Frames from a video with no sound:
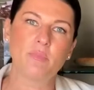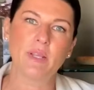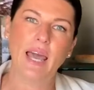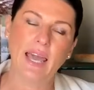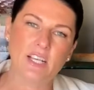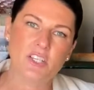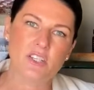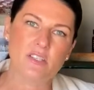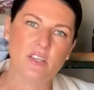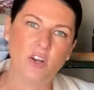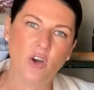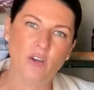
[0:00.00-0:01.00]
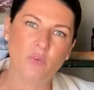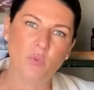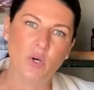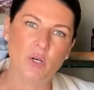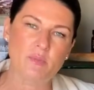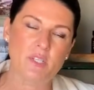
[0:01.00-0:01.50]
bit anxious and
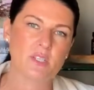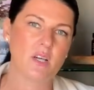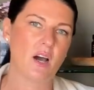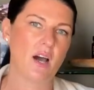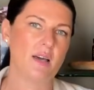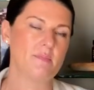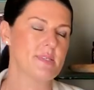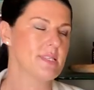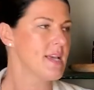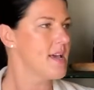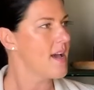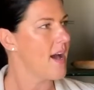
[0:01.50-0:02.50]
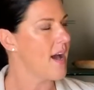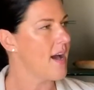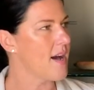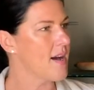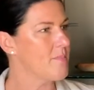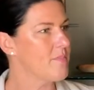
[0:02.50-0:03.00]
overwhelmed at times,
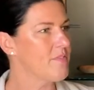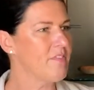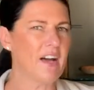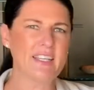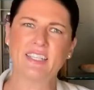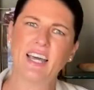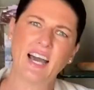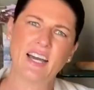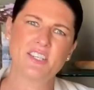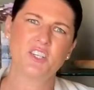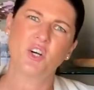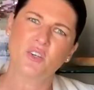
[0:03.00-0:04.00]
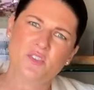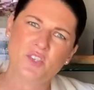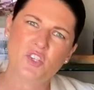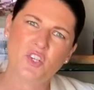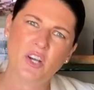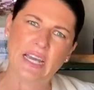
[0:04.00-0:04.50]
finding it hard to
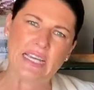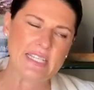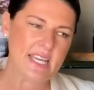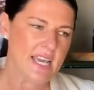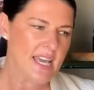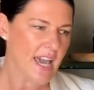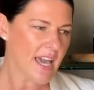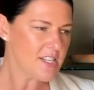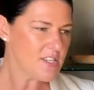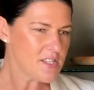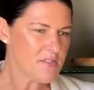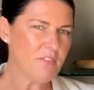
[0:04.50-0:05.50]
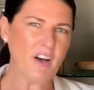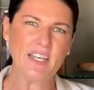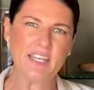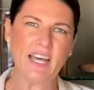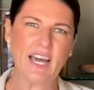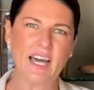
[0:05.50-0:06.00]
concentrate, and just
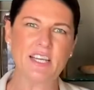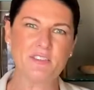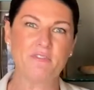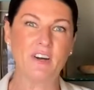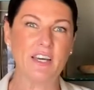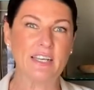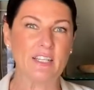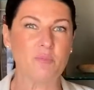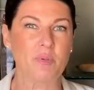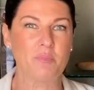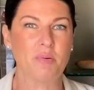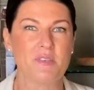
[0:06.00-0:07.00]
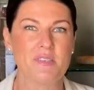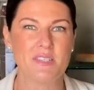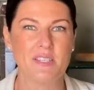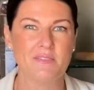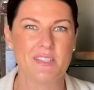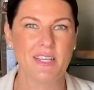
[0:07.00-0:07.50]
finding it hard to find a little bit of
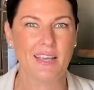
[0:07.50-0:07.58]
positivity.